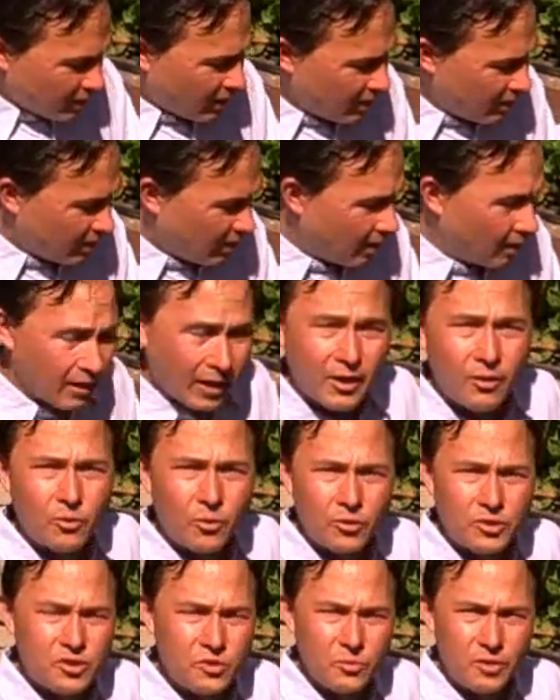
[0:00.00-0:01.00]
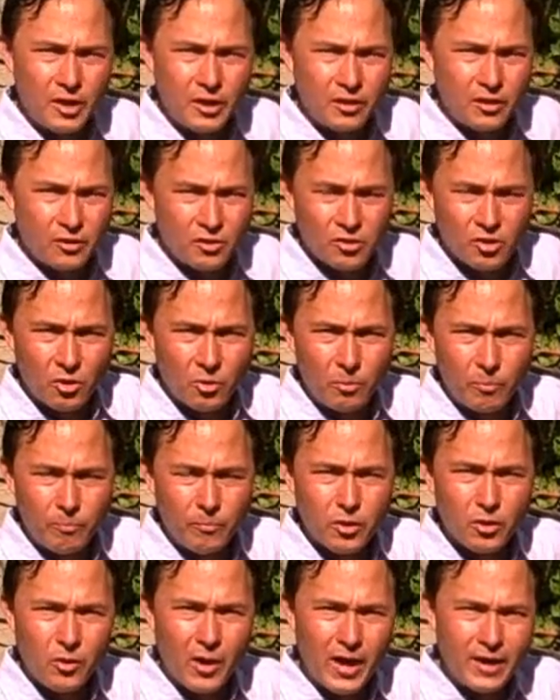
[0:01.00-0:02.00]
And I like growing sweet onions. So,
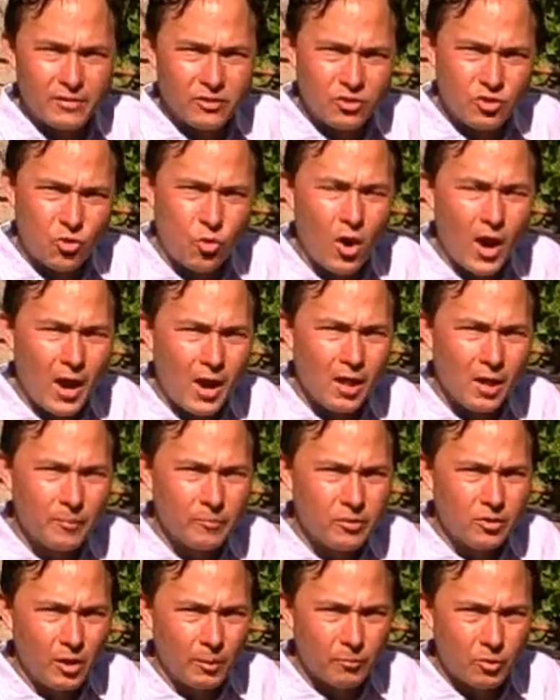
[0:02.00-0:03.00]
you know, as a trial,